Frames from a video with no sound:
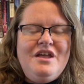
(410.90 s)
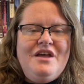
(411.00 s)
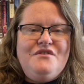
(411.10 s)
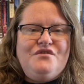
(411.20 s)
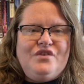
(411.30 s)

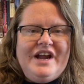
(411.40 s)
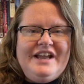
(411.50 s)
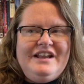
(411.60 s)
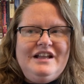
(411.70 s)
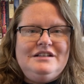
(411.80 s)

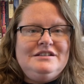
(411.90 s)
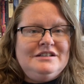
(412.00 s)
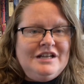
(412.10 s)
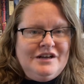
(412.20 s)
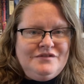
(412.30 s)
Fred
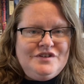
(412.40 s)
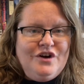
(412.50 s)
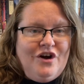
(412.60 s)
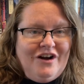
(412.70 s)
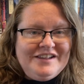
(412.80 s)
loved
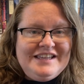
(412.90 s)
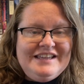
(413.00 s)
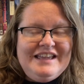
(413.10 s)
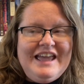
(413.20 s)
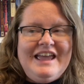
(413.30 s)

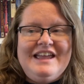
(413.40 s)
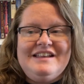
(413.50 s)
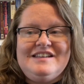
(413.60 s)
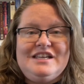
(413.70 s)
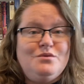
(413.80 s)
hockey
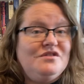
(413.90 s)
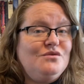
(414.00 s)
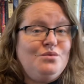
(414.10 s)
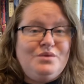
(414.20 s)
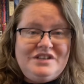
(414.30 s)
and he was
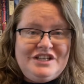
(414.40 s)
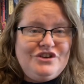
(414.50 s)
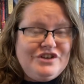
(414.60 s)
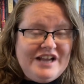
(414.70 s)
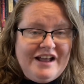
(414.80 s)
really
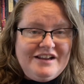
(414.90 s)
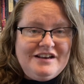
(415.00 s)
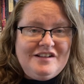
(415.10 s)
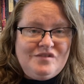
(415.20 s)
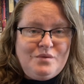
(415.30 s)
good at it
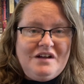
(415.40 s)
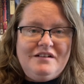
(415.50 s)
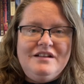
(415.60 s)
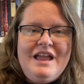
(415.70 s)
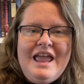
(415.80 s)
as
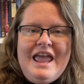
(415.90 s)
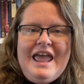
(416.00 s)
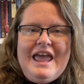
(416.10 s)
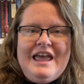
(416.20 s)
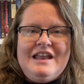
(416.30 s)
well,
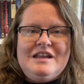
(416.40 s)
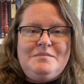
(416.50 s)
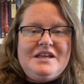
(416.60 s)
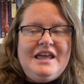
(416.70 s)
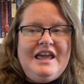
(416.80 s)
and it
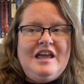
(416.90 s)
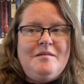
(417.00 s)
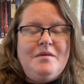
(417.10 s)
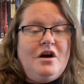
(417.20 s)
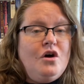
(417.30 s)

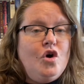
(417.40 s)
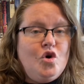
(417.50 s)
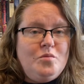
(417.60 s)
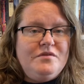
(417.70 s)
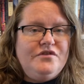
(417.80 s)
became a
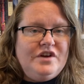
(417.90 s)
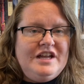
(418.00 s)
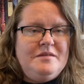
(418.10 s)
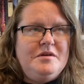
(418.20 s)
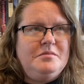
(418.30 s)
home for
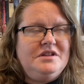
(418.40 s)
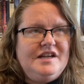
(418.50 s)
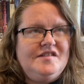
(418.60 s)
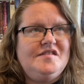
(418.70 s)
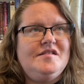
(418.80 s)
him, a
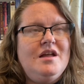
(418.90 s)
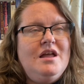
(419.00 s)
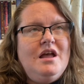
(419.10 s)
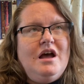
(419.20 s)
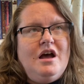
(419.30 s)
place
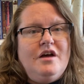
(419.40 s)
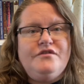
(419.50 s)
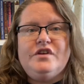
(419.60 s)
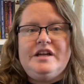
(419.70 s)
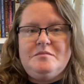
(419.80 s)
uh,
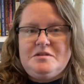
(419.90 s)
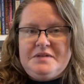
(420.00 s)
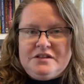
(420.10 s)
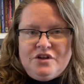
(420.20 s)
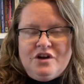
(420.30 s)
for him to
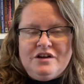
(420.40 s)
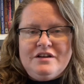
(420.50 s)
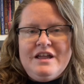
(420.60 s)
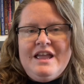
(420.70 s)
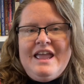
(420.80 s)
belong.
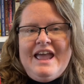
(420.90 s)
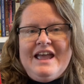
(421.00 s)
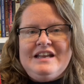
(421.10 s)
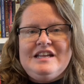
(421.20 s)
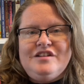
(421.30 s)
And he